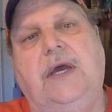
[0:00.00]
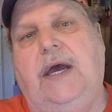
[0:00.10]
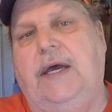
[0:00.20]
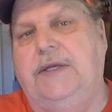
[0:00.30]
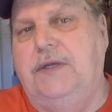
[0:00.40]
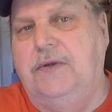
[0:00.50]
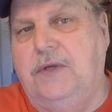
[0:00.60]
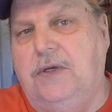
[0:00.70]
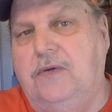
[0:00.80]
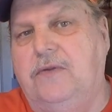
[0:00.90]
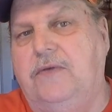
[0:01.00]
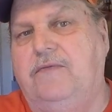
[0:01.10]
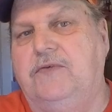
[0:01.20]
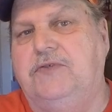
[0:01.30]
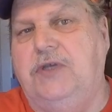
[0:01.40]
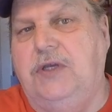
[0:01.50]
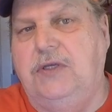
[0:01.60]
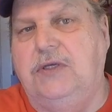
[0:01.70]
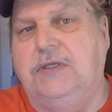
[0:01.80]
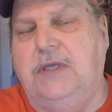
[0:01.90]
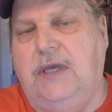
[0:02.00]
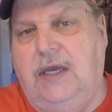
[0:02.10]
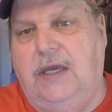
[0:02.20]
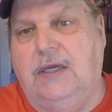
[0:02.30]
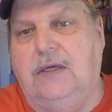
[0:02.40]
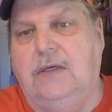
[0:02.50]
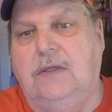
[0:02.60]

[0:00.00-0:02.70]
I do know that Virginia Tech